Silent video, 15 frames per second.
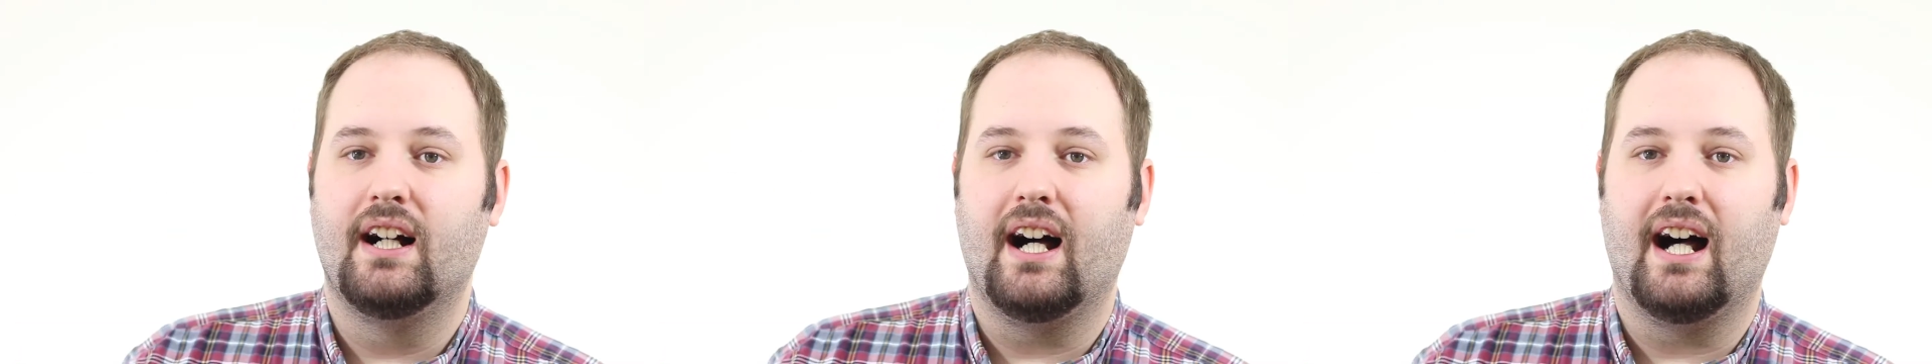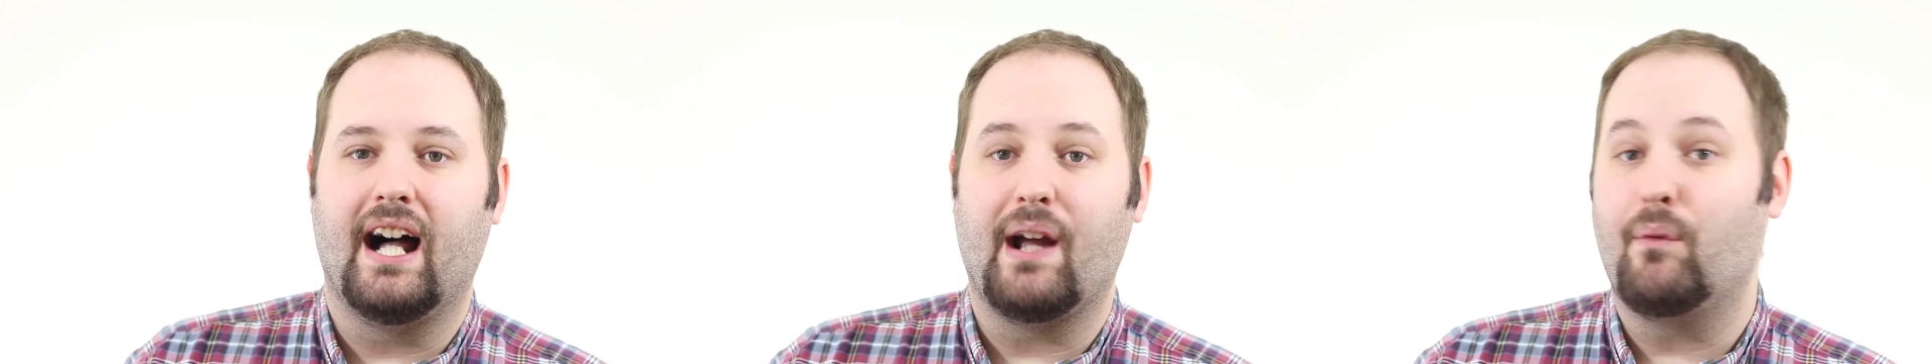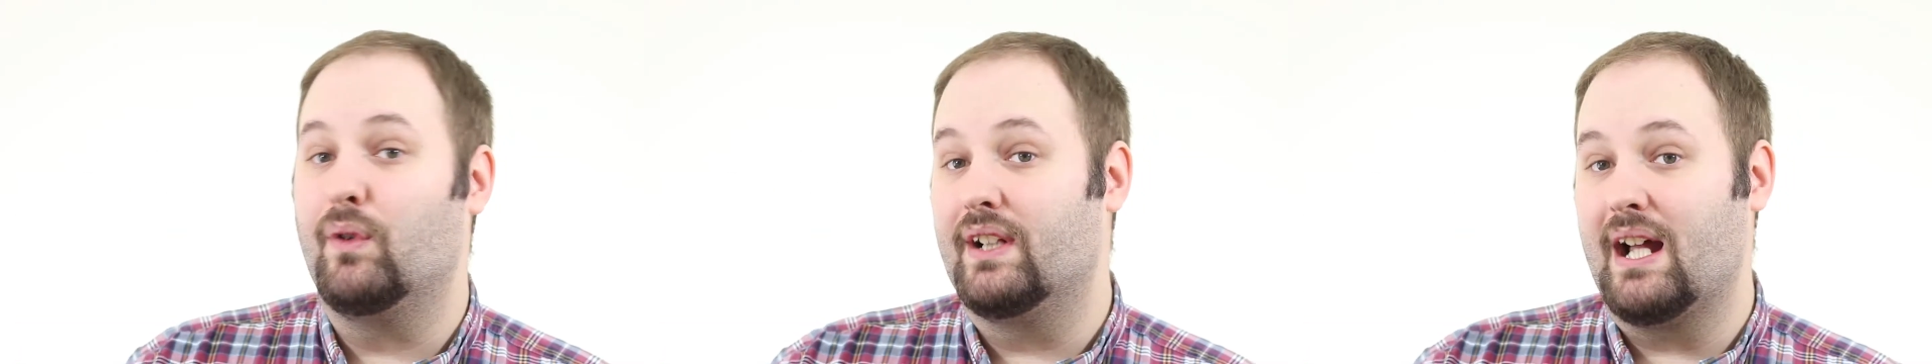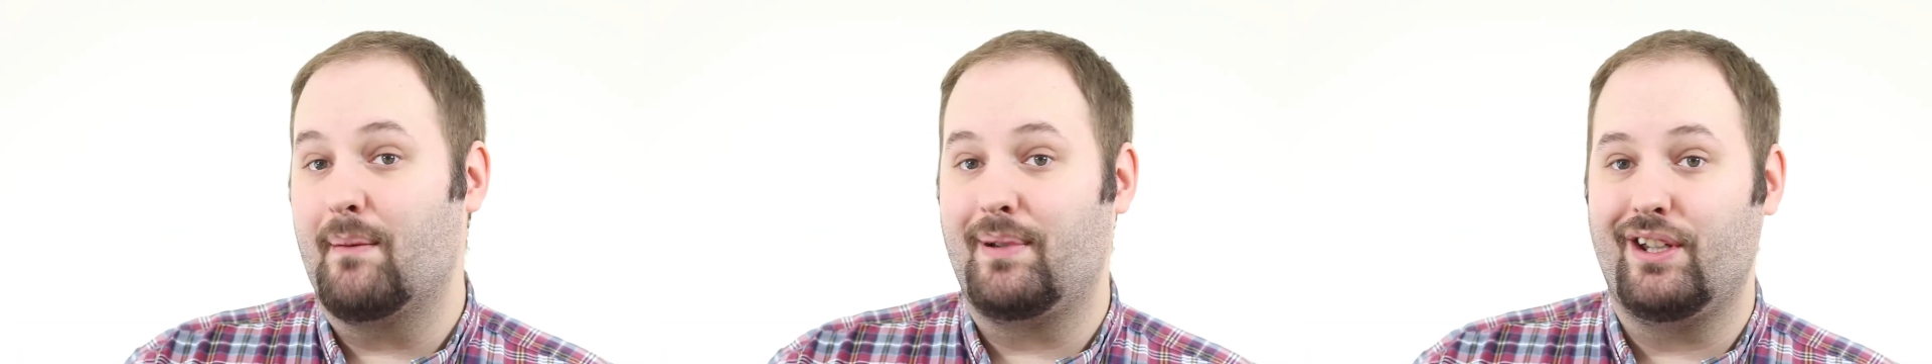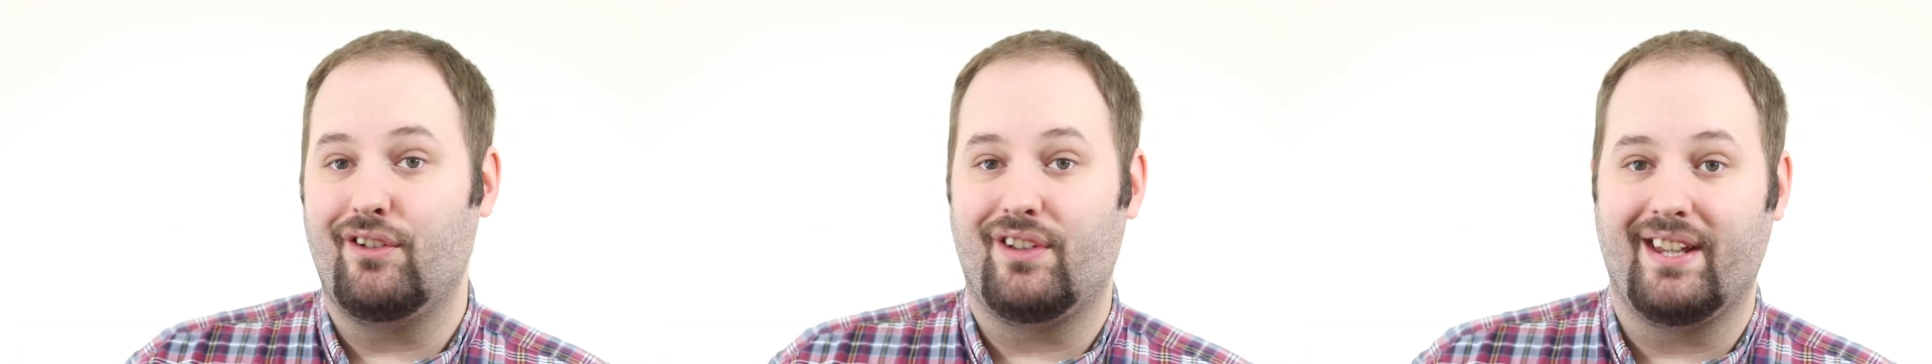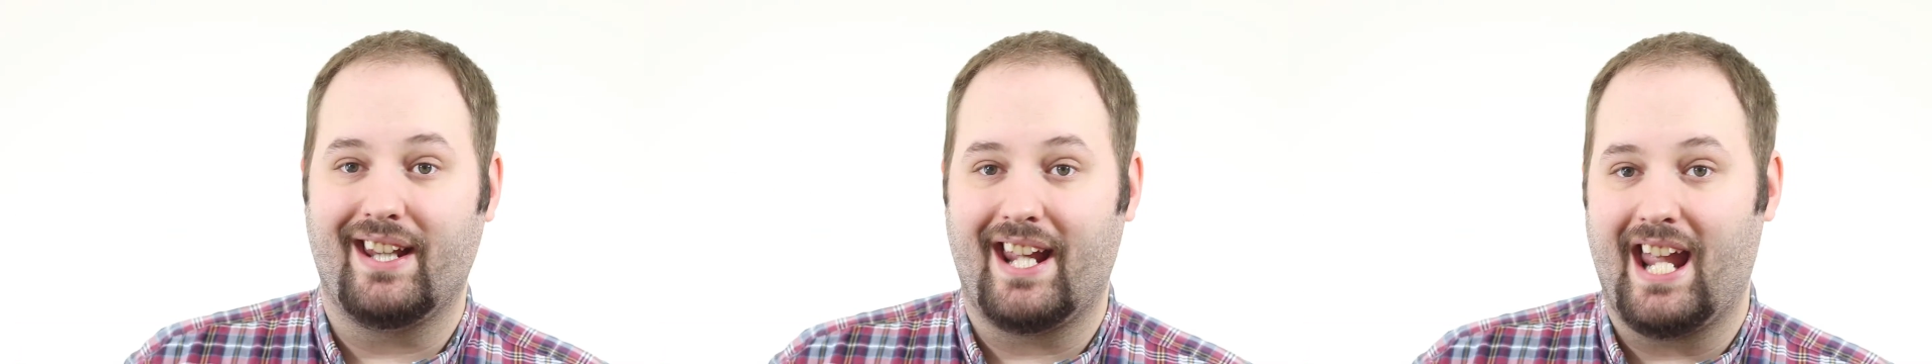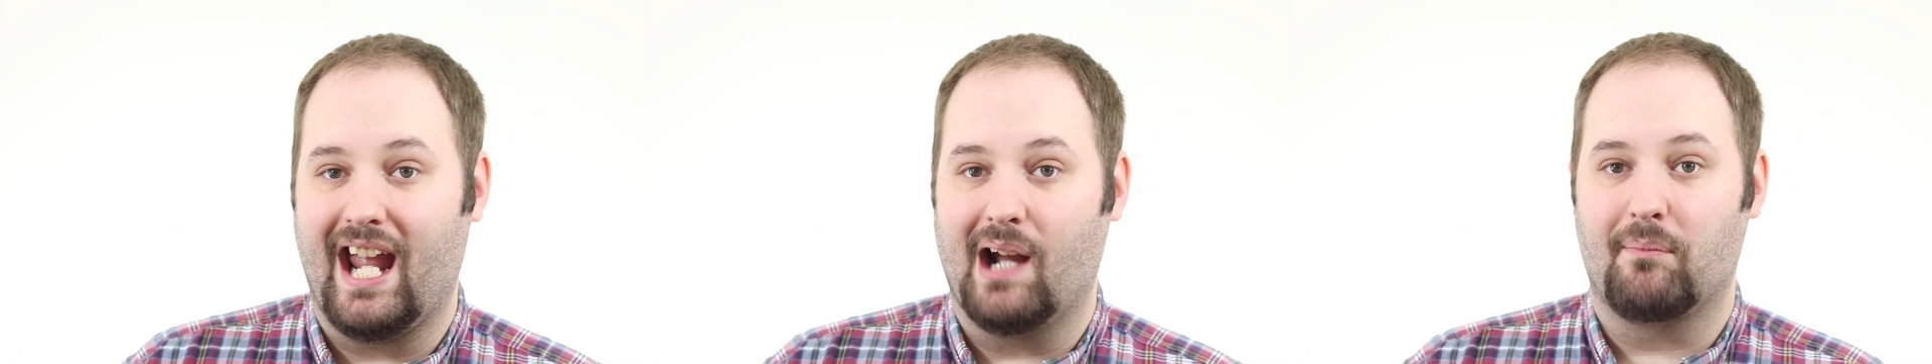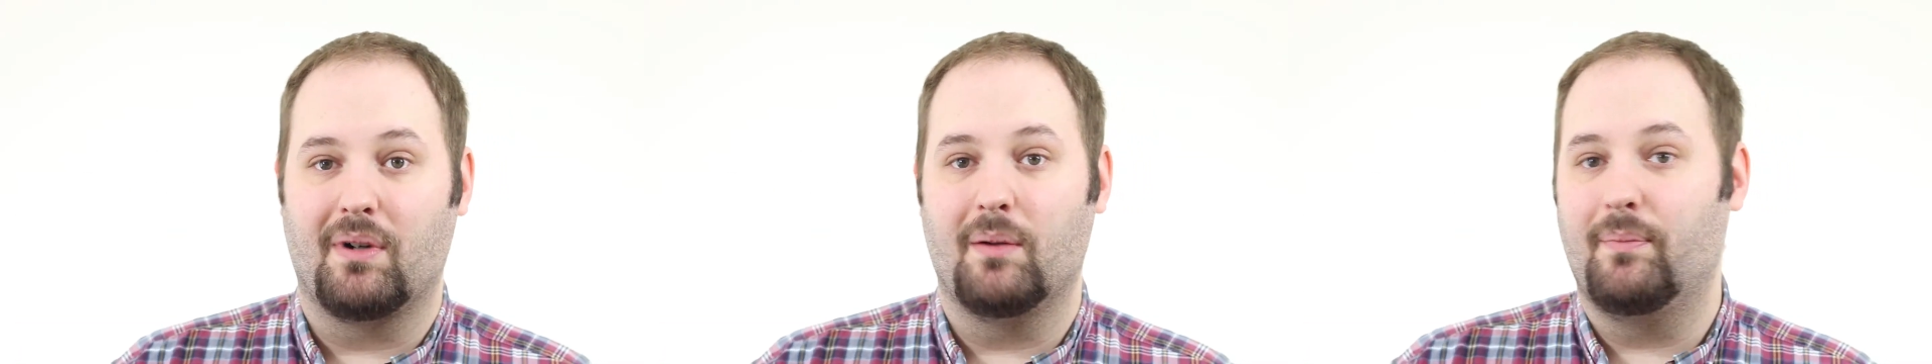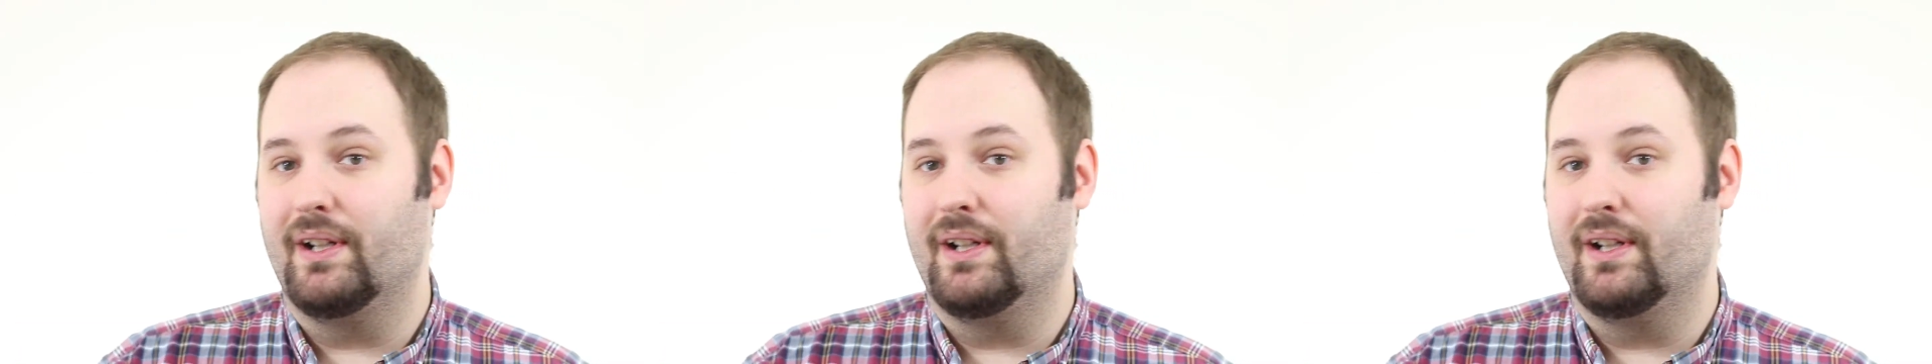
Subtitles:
I will not be using the camera,